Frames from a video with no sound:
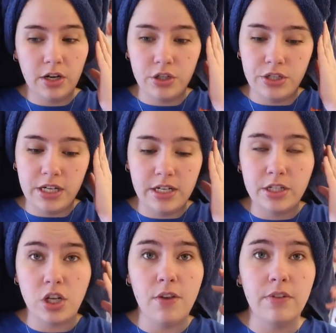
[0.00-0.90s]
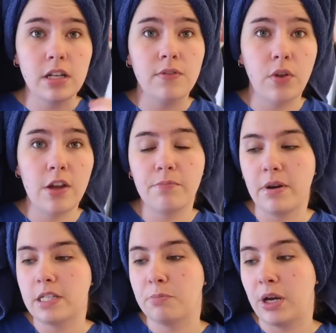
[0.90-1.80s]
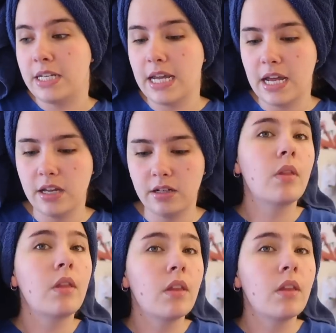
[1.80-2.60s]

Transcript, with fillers: I just needed to shave and exfoliate for my spray tan.